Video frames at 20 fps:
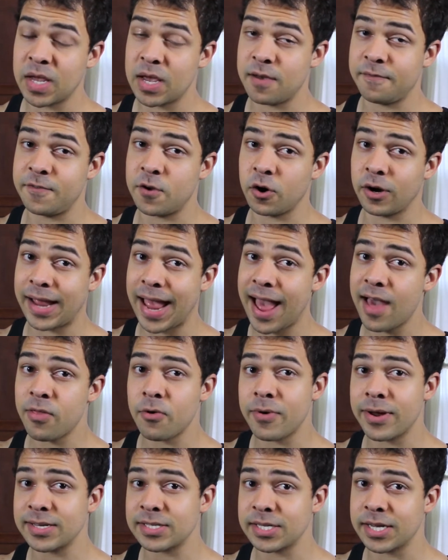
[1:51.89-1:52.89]
If your
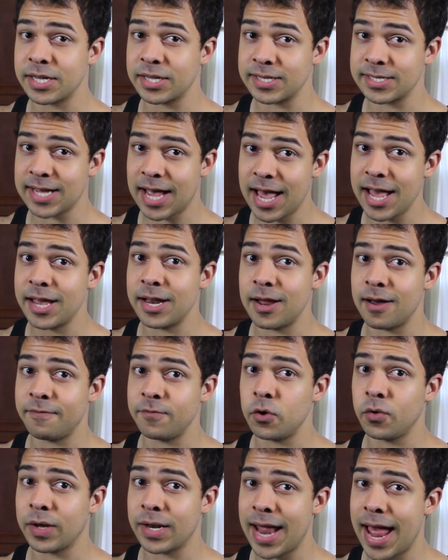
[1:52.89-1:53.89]
gathering skill is high
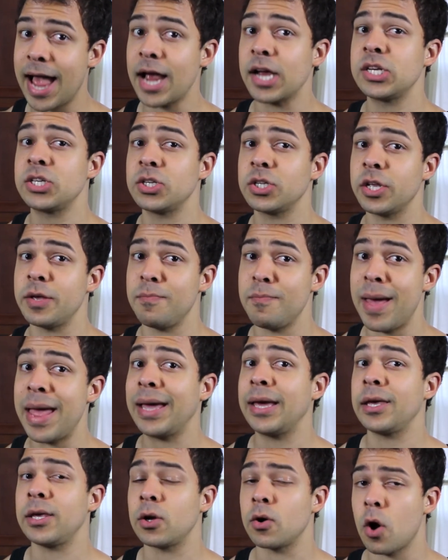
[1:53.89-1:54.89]
enough, you can actually
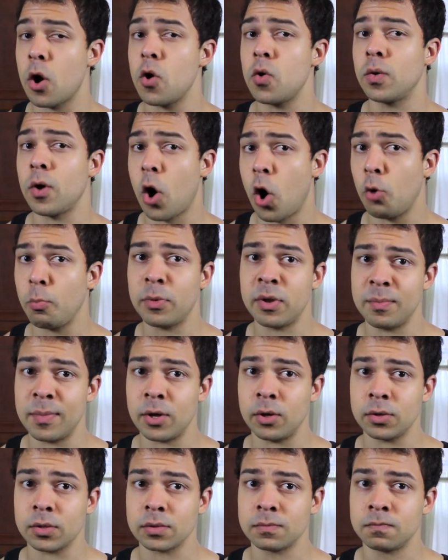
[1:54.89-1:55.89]
make your own almond
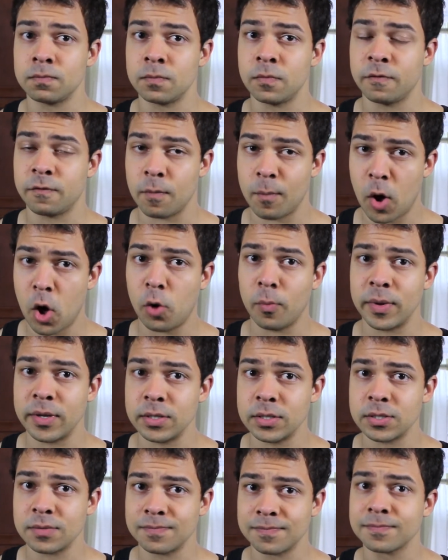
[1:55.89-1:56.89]
milk from
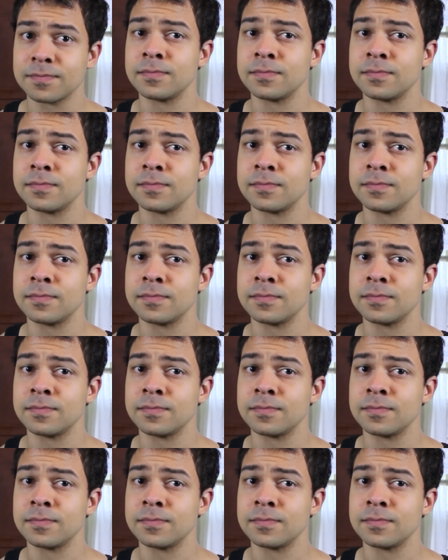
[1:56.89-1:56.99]
almonds.